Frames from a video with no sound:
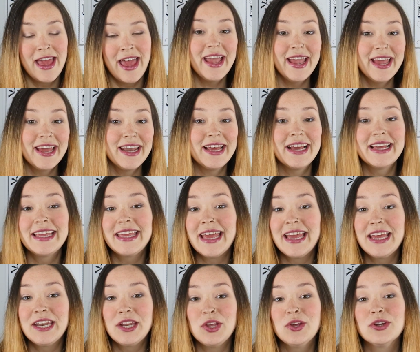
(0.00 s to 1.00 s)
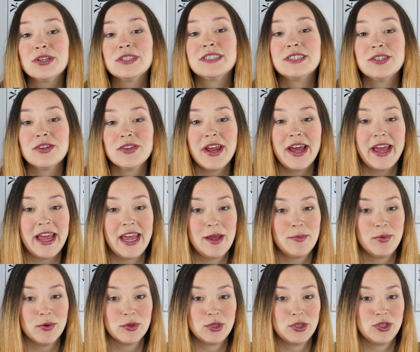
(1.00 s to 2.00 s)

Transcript: and again, you're still not able